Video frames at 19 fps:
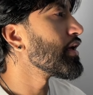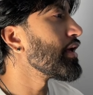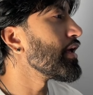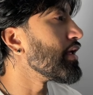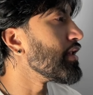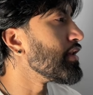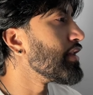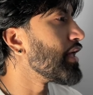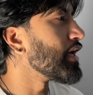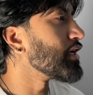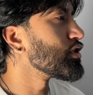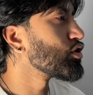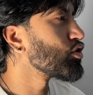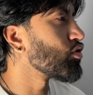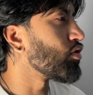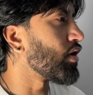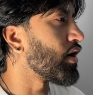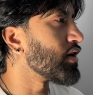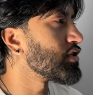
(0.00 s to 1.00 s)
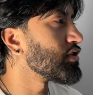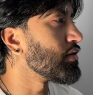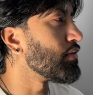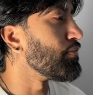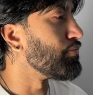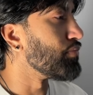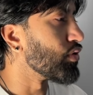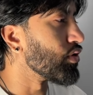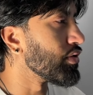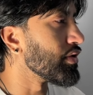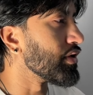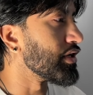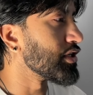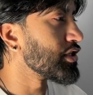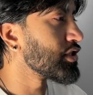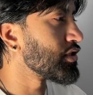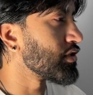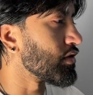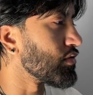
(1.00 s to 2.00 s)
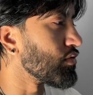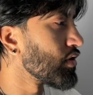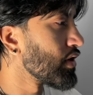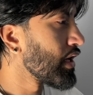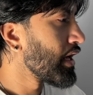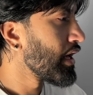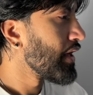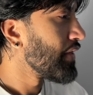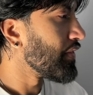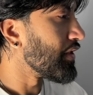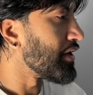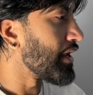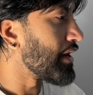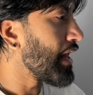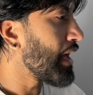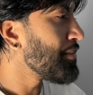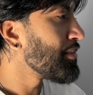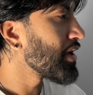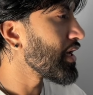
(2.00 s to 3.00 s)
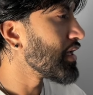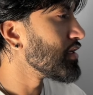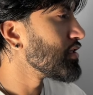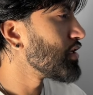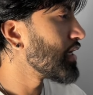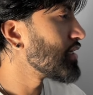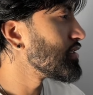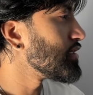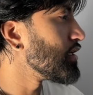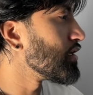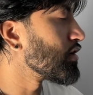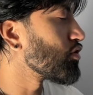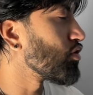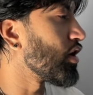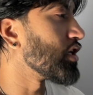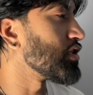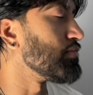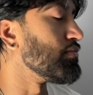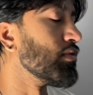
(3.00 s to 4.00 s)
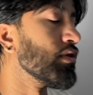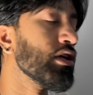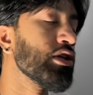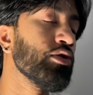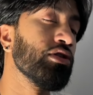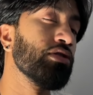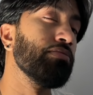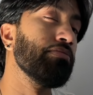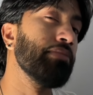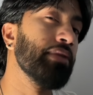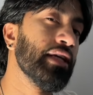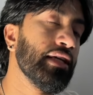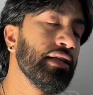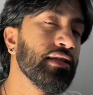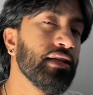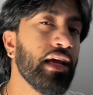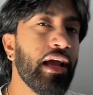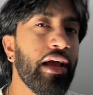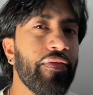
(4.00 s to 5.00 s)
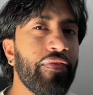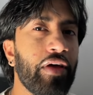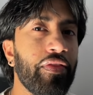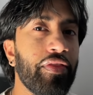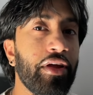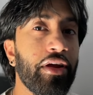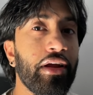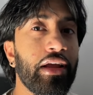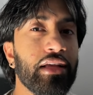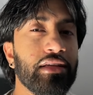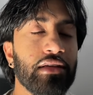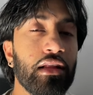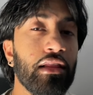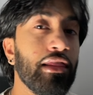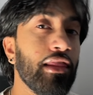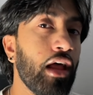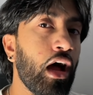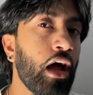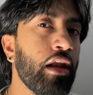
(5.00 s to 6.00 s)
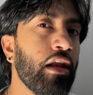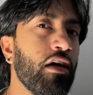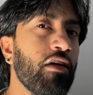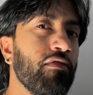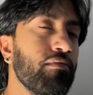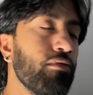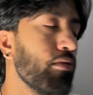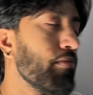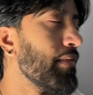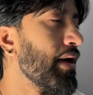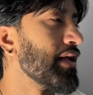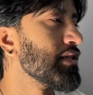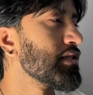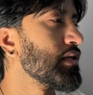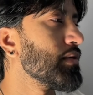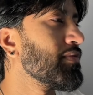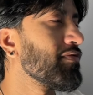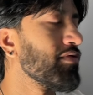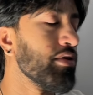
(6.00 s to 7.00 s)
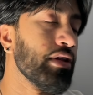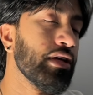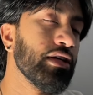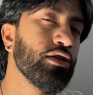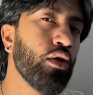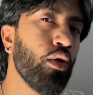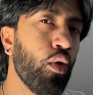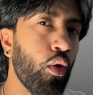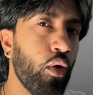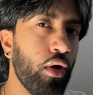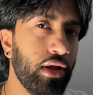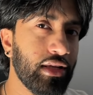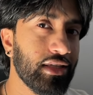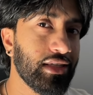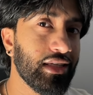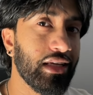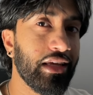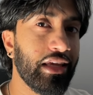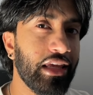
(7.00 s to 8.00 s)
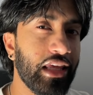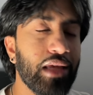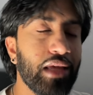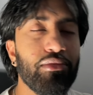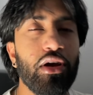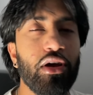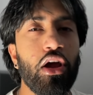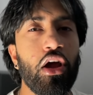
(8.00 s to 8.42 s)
index crossed bullish. So the dynamic index here crossed bullish, which means that there is a lot of momentum for this coin to keep